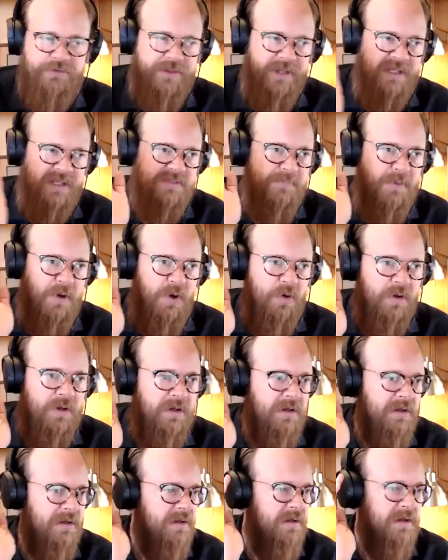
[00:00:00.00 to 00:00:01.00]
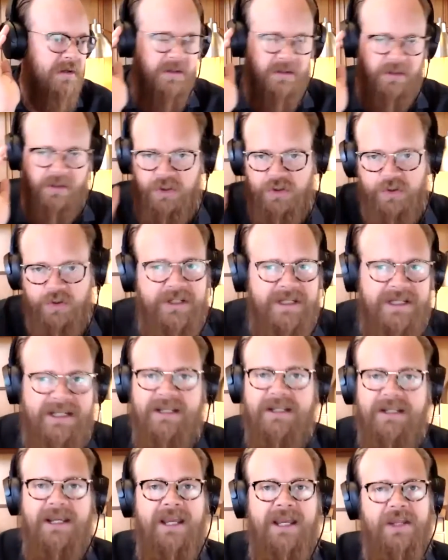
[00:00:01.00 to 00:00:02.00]
They spoke
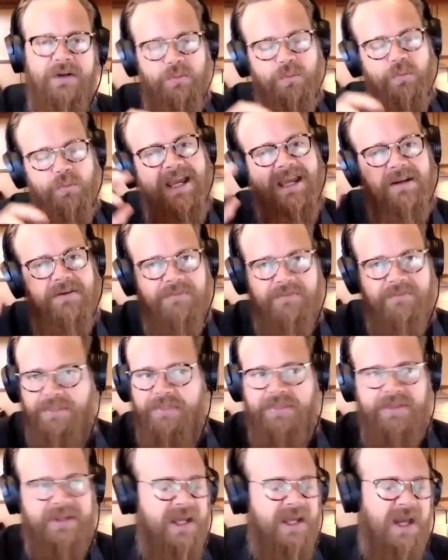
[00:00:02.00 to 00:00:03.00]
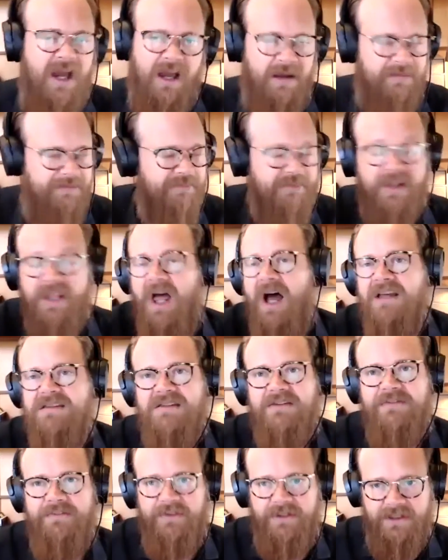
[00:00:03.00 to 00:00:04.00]
Greek and read
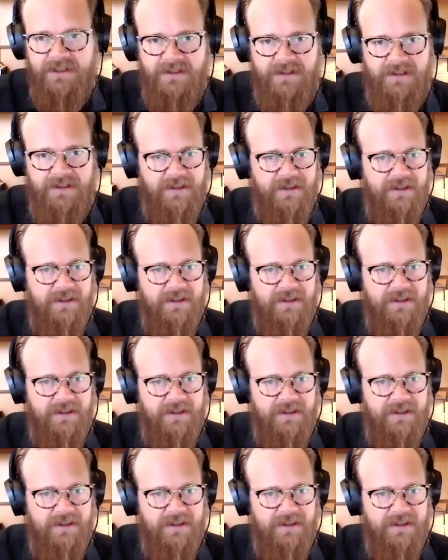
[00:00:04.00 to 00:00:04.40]
philosophy,